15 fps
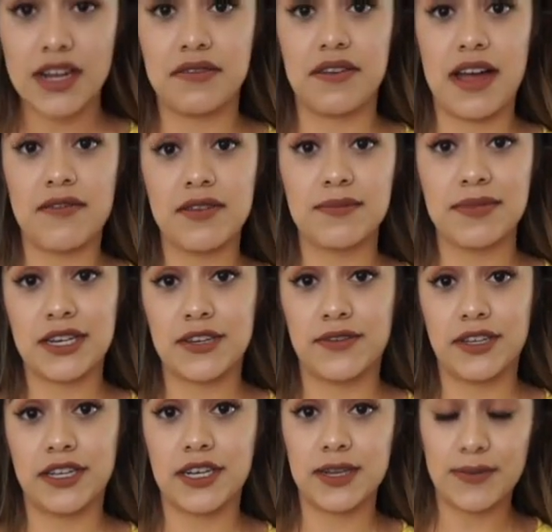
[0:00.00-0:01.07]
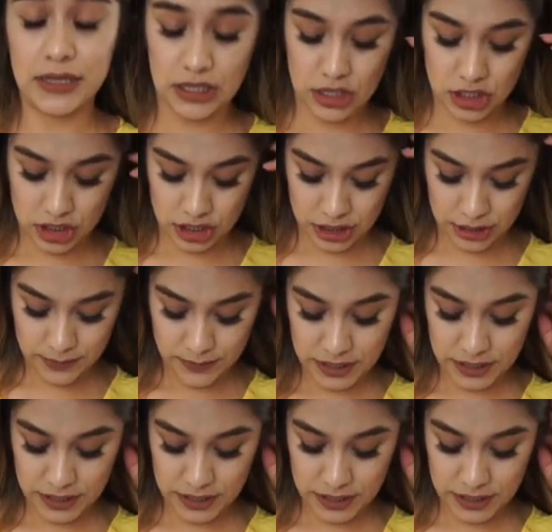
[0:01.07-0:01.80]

Having mixed feelings about the shirt